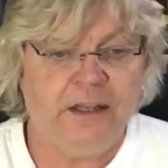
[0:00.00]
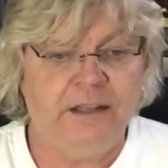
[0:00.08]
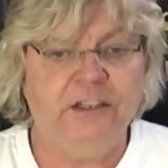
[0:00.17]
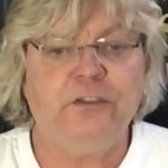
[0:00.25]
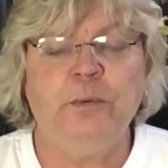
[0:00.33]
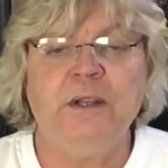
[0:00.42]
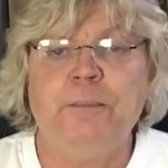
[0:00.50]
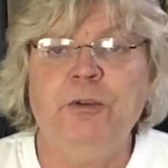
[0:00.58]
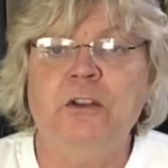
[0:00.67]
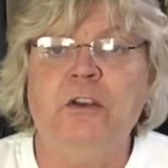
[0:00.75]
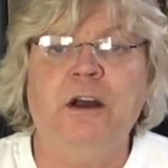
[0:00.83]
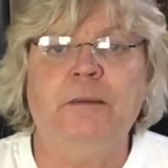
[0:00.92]
This one I'm
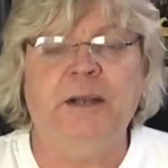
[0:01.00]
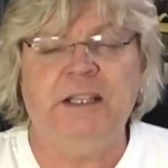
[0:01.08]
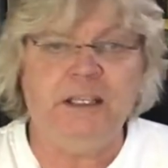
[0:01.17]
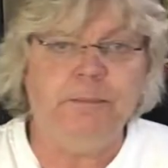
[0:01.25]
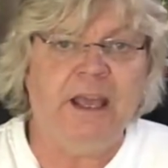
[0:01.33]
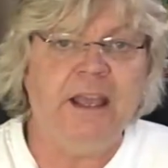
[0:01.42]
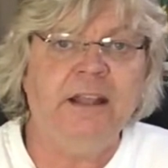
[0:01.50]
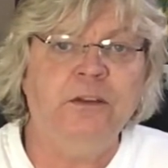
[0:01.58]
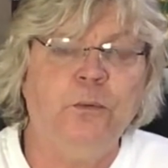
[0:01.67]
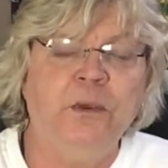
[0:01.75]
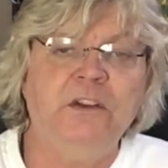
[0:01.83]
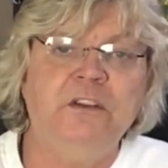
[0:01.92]
going to talk about eBay, and the
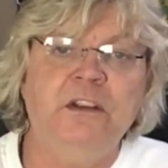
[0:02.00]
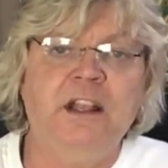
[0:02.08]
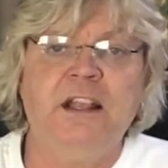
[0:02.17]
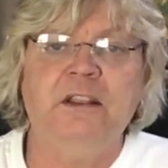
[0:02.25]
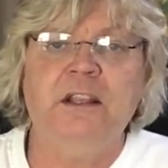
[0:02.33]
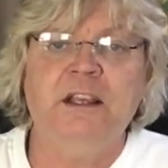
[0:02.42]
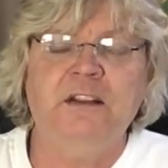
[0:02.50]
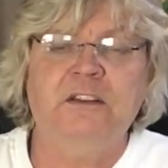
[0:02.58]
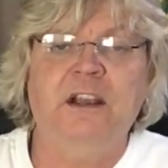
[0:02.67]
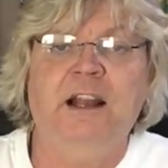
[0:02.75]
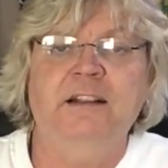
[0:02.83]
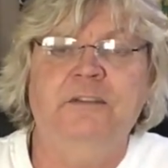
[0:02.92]
reason that I think it's
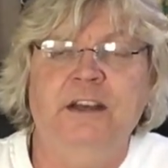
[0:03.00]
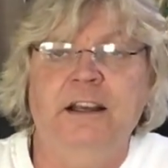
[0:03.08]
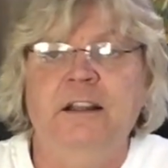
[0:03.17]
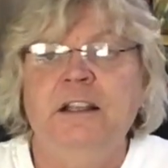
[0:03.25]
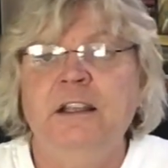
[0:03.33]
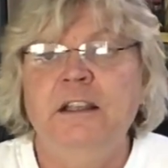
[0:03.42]
kind of a